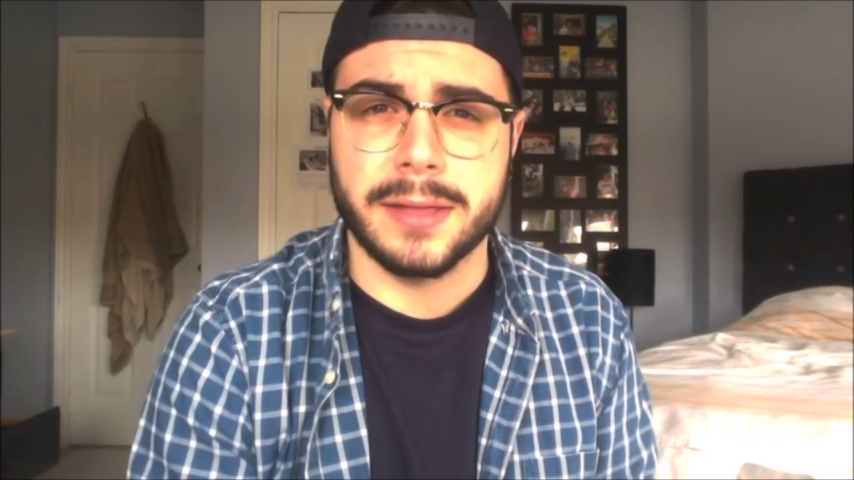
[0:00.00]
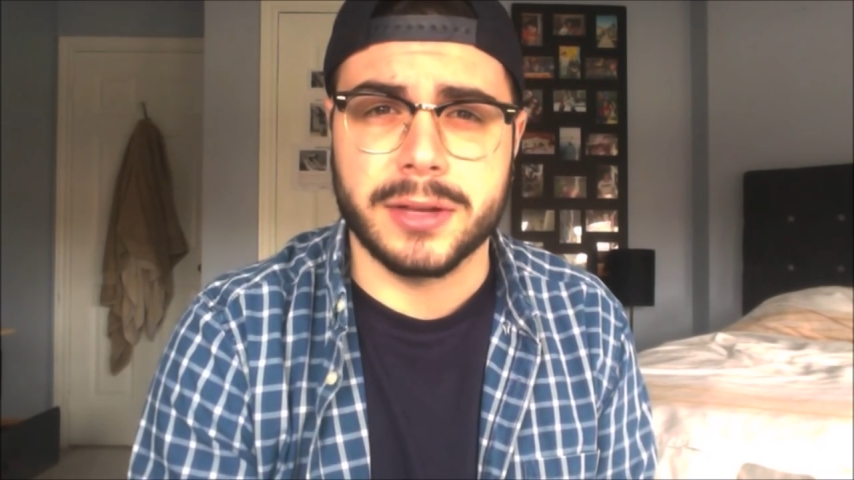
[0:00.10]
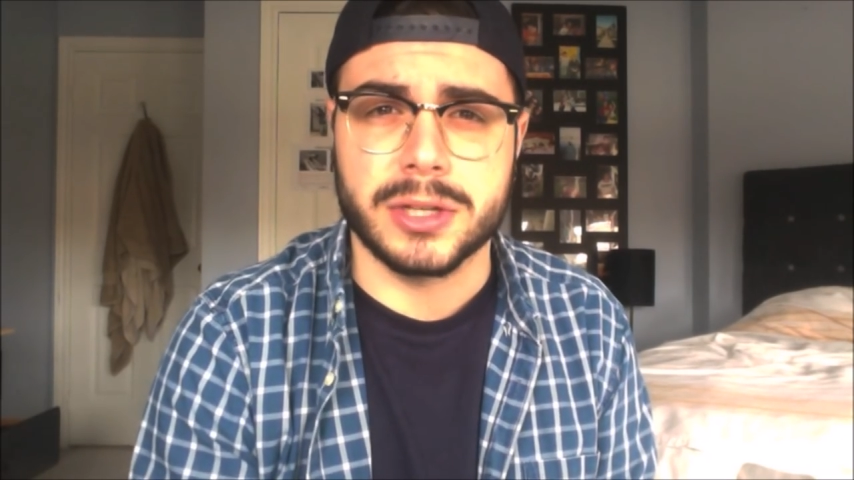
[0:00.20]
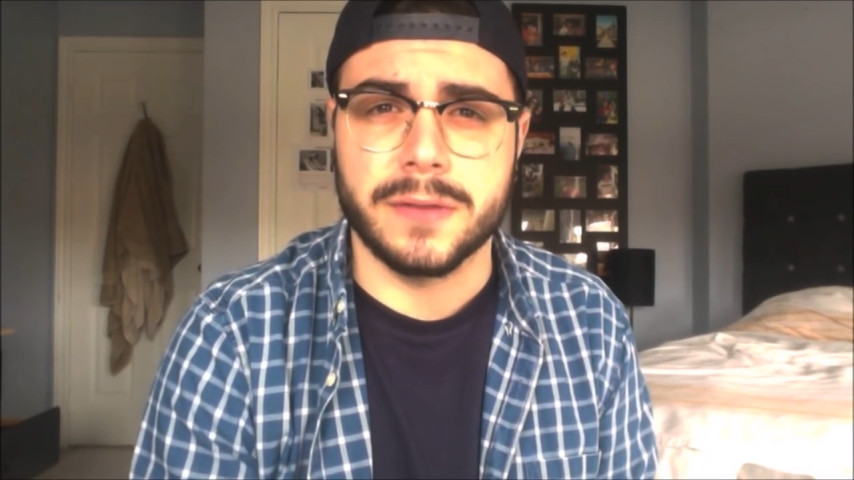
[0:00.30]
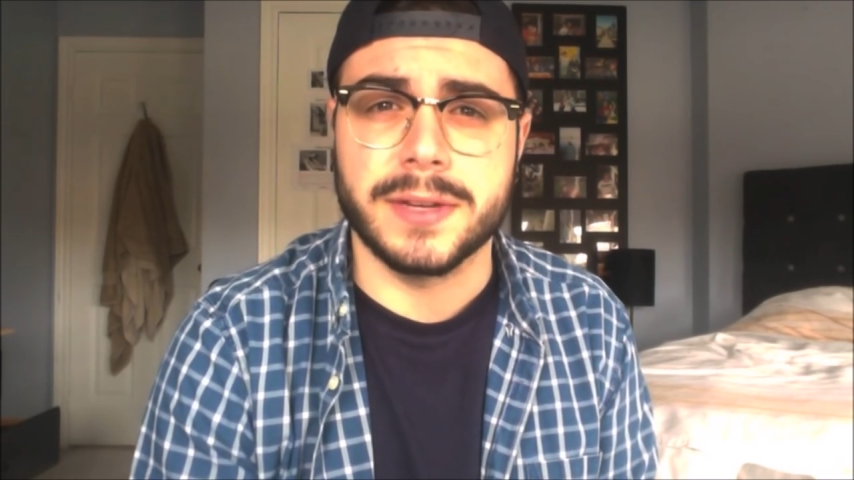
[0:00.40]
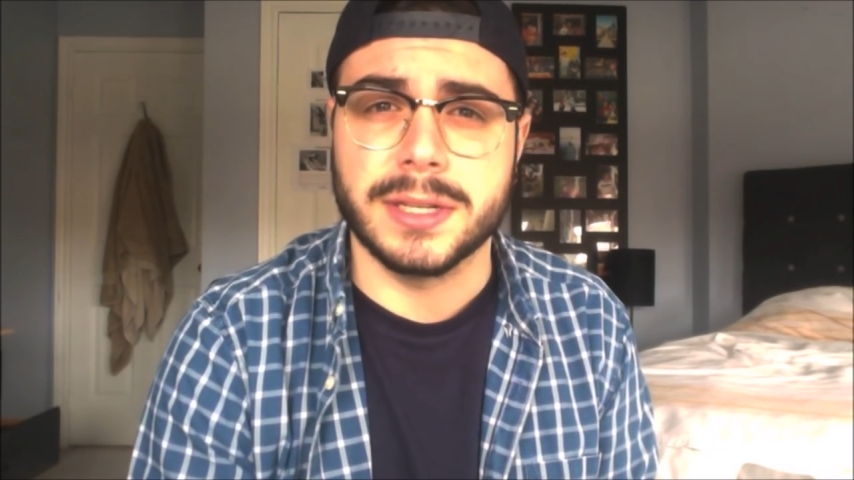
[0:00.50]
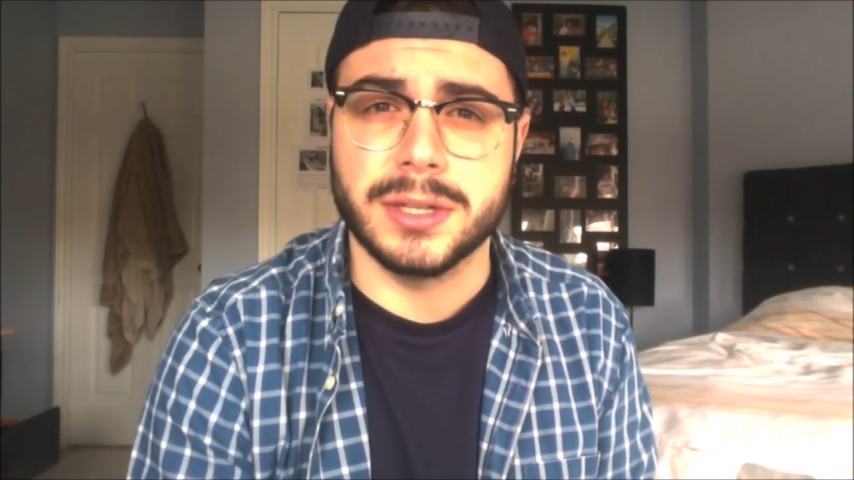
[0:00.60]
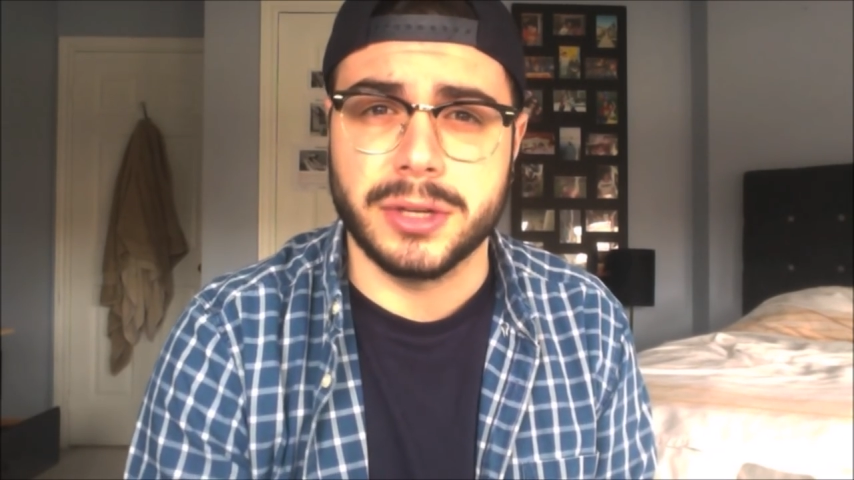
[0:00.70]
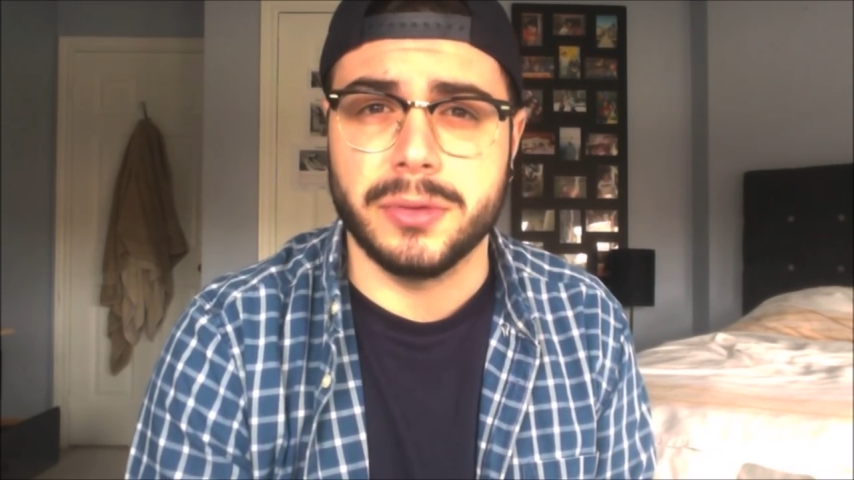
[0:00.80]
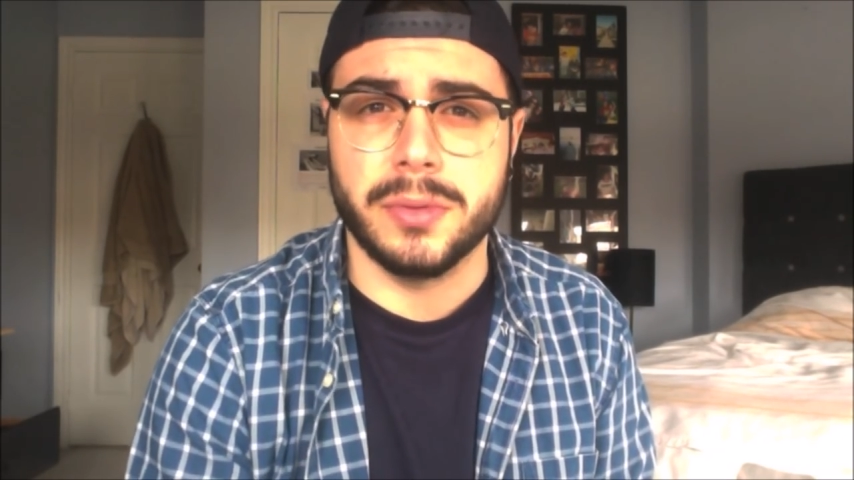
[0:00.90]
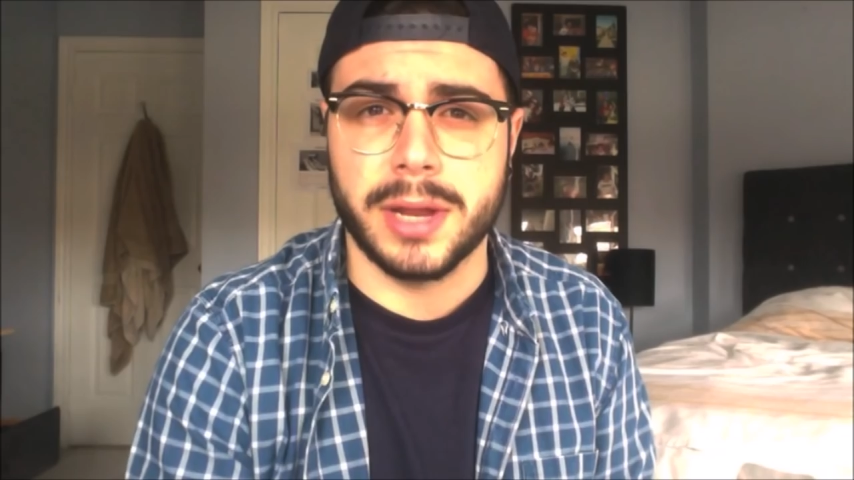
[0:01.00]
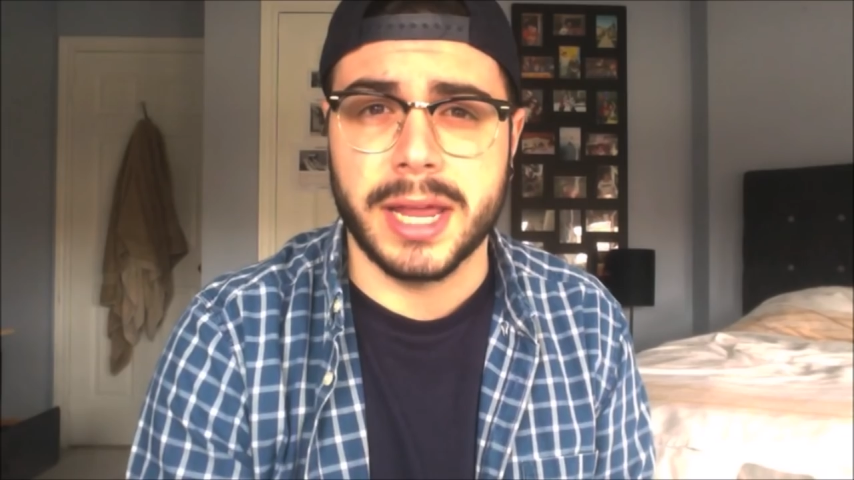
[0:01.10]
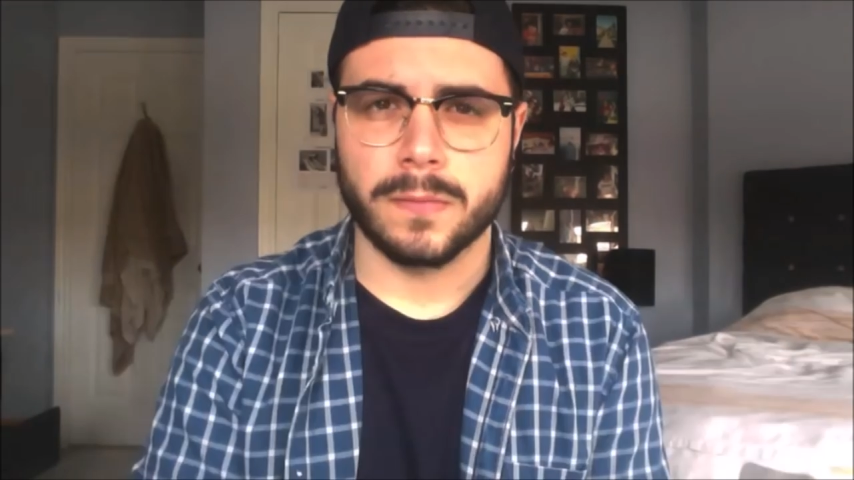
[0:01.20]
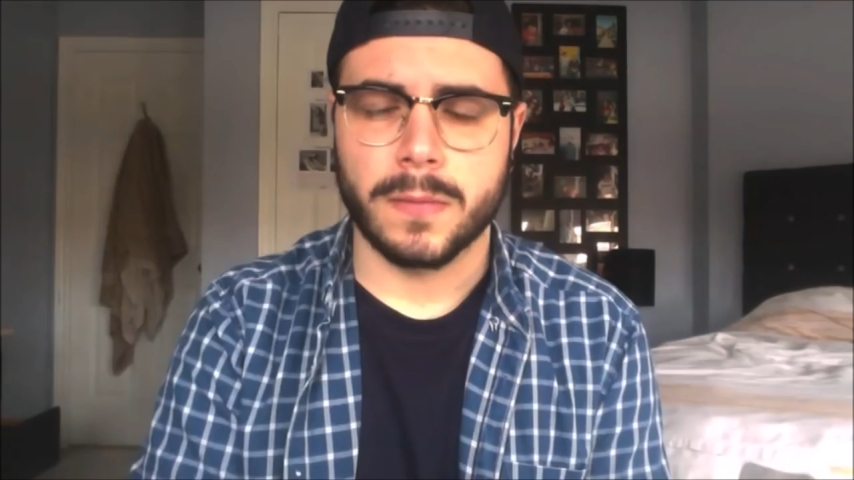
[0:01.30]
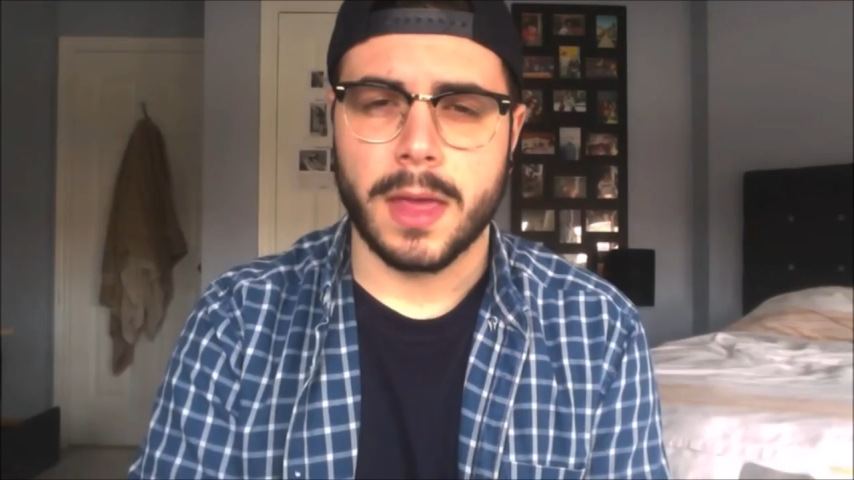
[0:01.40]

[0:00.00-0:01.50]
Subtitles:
the services you need.